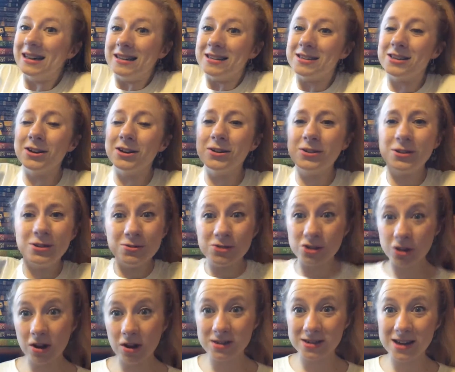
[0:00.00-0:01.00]
So you
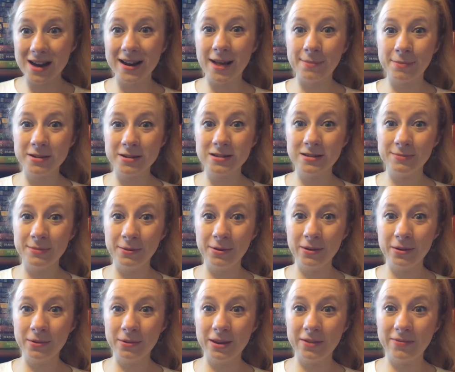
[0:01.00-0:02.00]
should all sign up, because it's gonna be
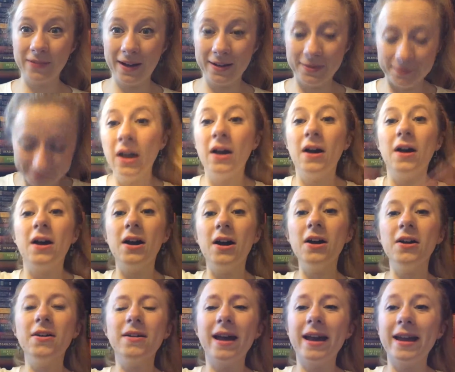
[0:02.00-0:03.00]
really, really fun.
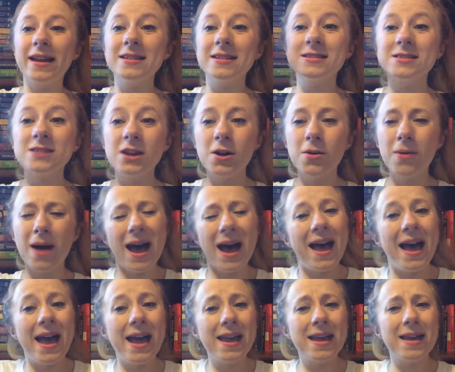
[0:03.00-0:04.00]
All right, so
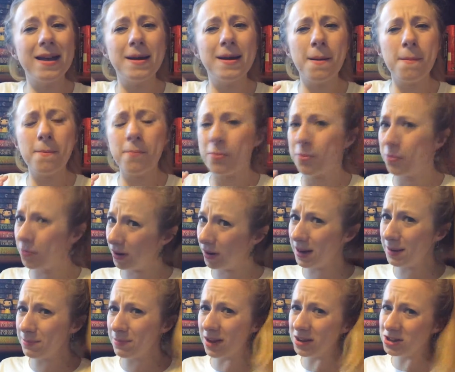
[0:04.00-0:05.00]
I
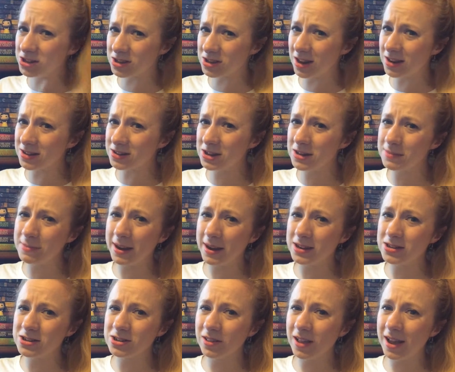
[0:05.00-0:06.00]
pretty much stuck to
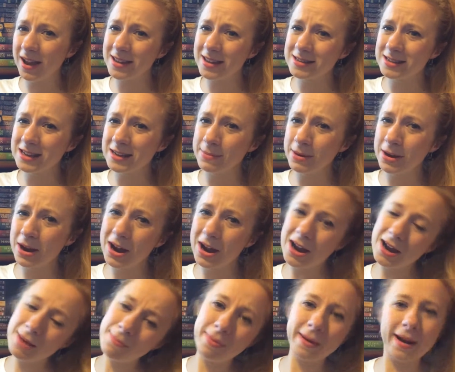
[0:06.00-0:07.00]
my July
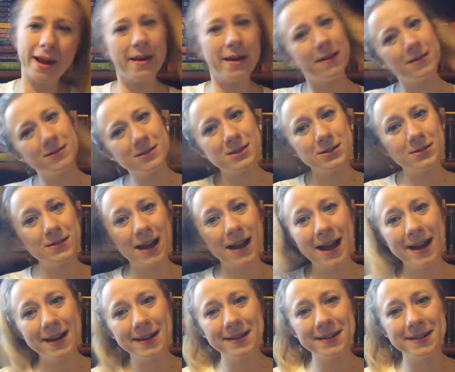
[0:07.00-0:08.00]
TBR, but I also
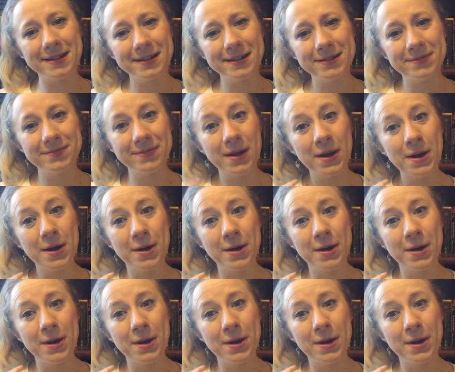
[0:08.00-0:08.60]
kind of